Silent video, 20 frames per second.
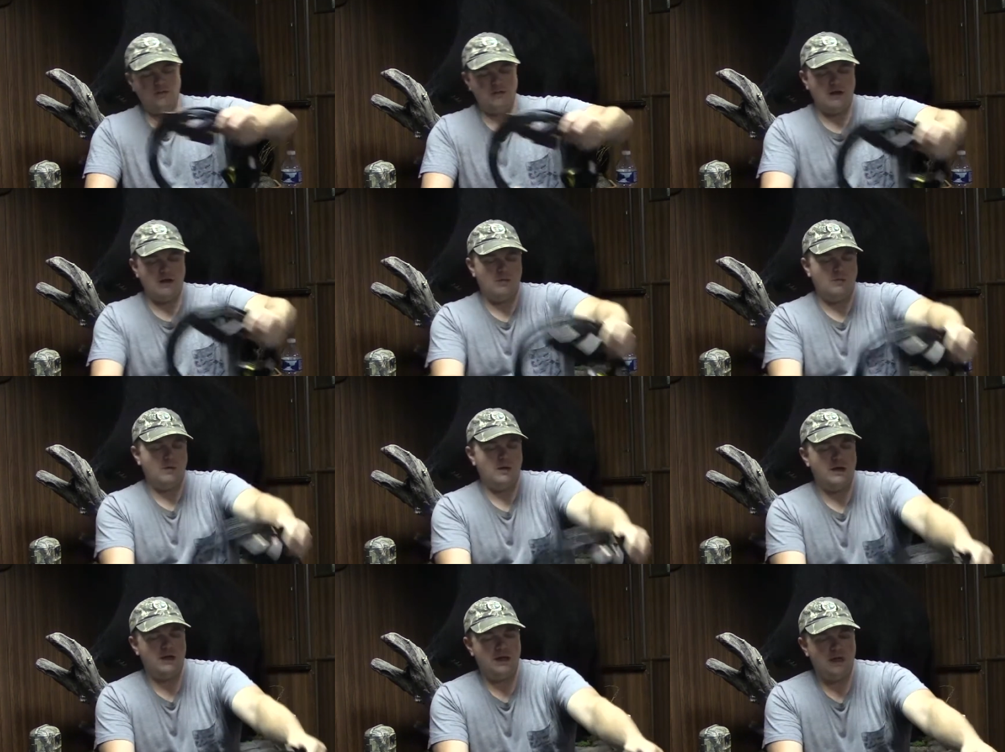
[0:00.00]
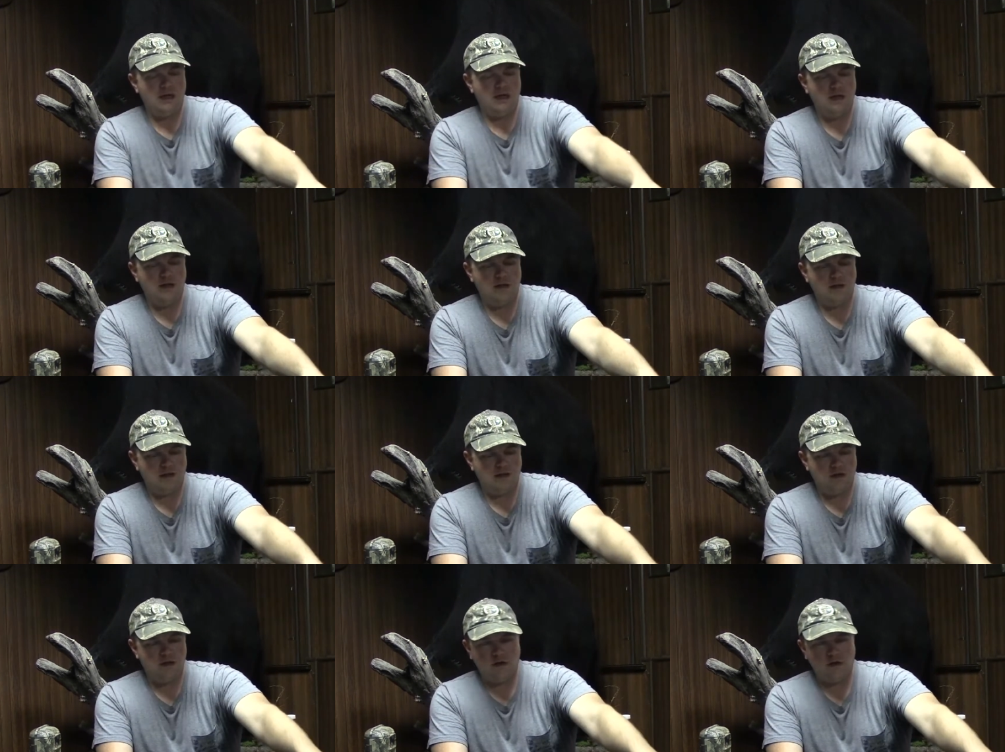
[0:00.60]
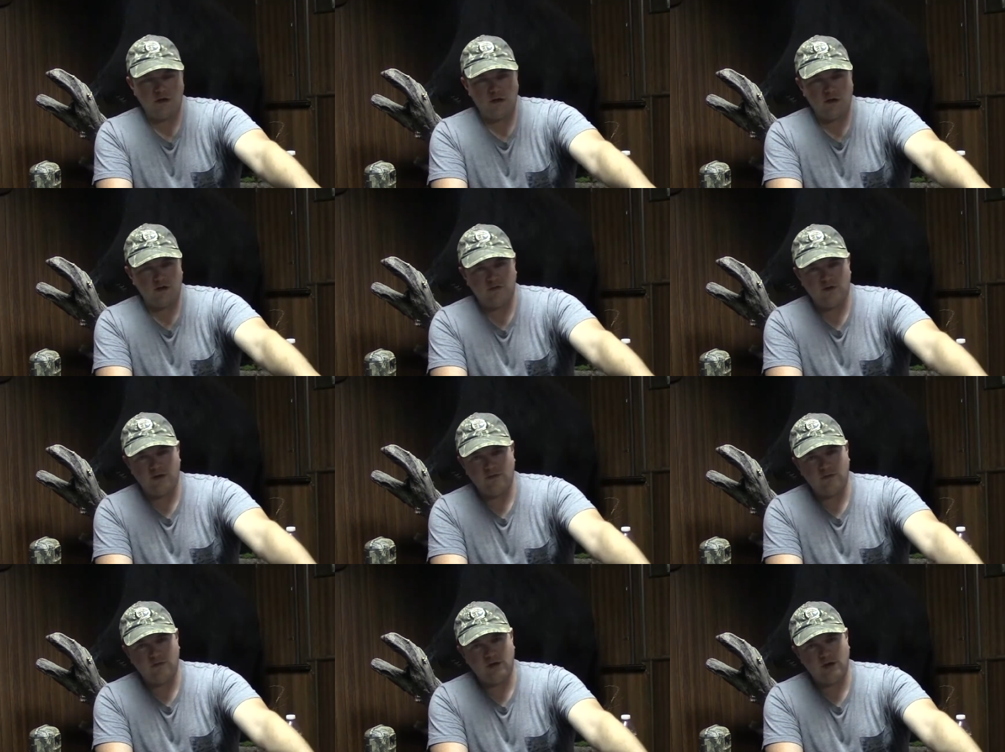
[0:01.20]
That way you're going to
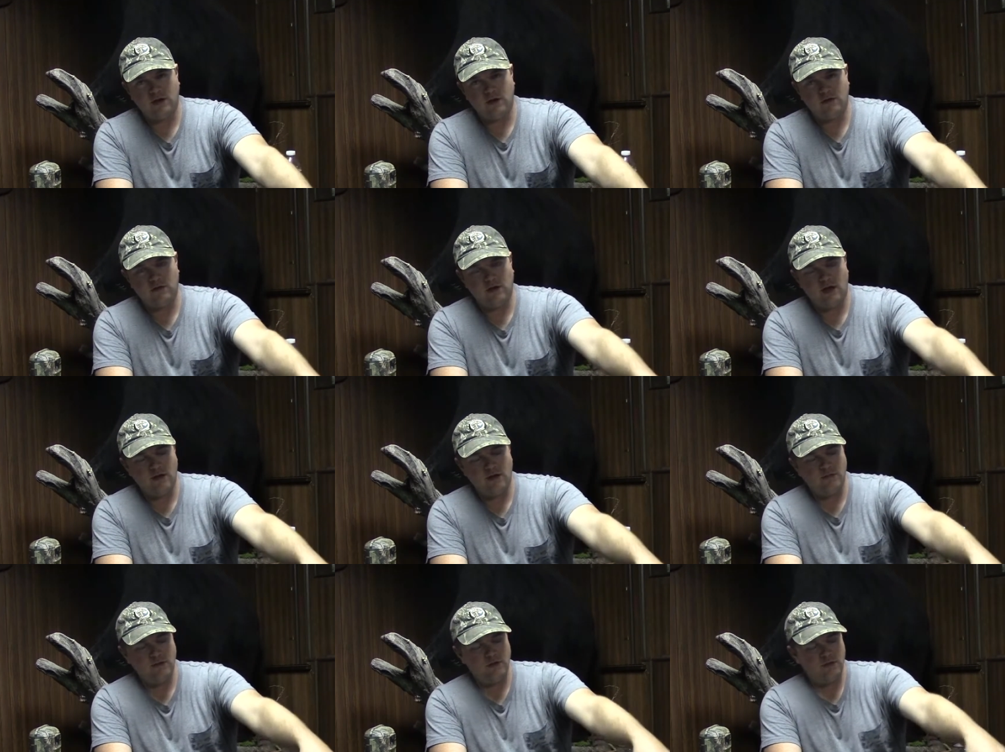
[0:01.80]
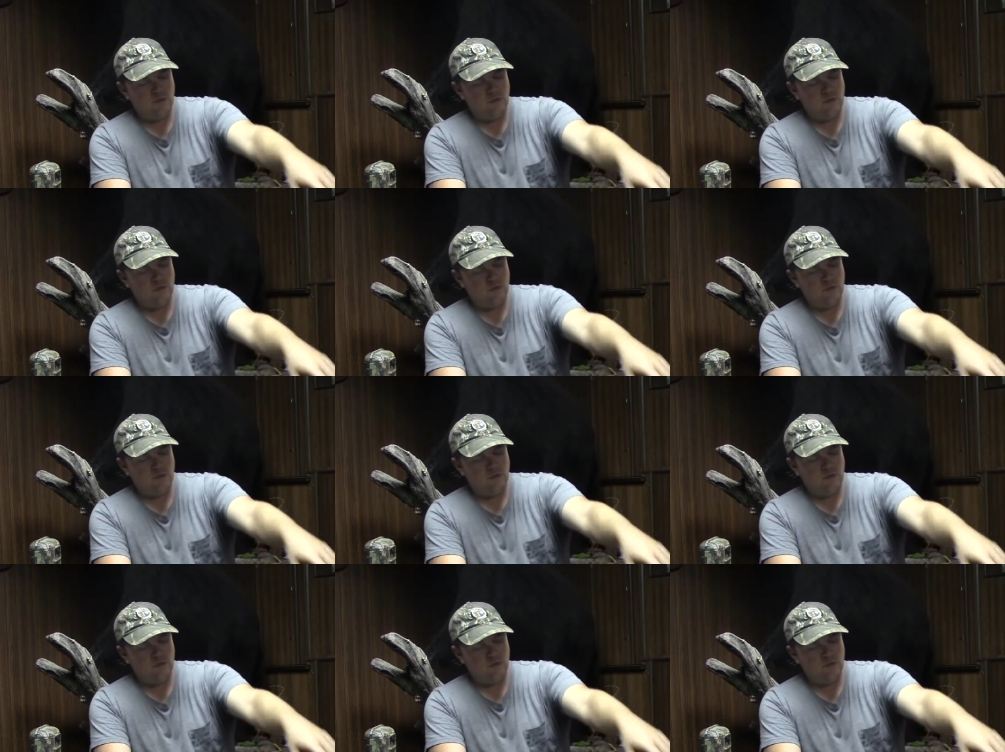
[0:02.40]
save a ton of time in the